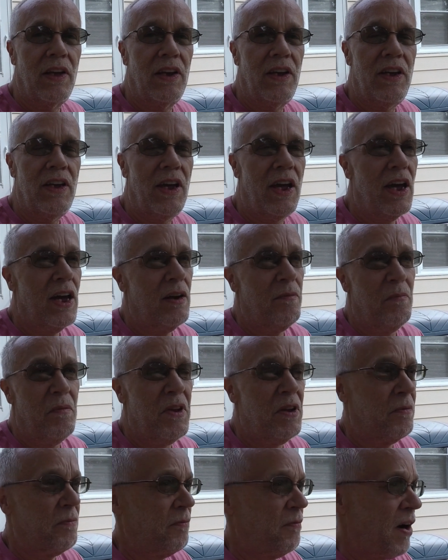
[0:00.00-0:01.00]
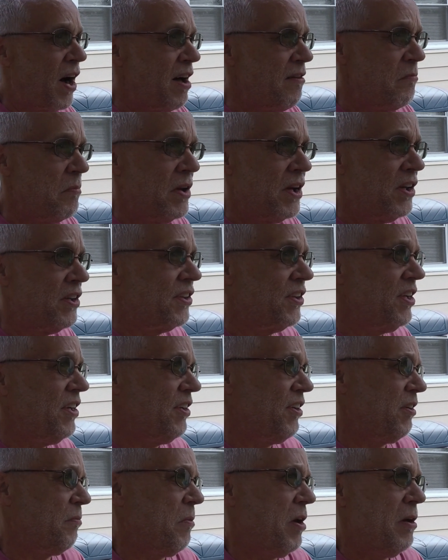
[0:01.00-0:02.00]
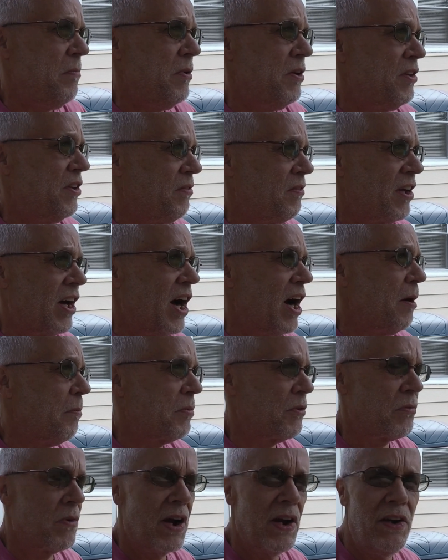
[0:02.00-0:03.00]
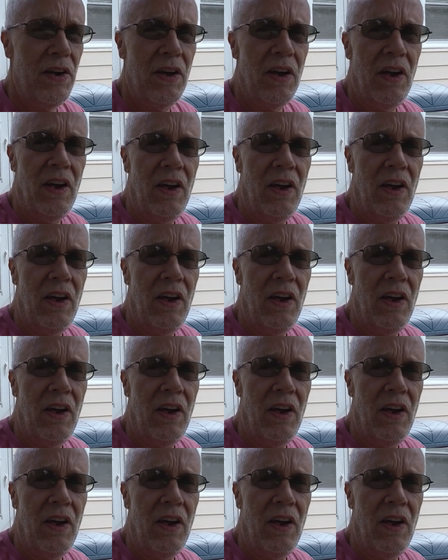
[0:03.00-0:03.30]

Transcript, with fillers: He had you know, five minutes each, maybe tops, right?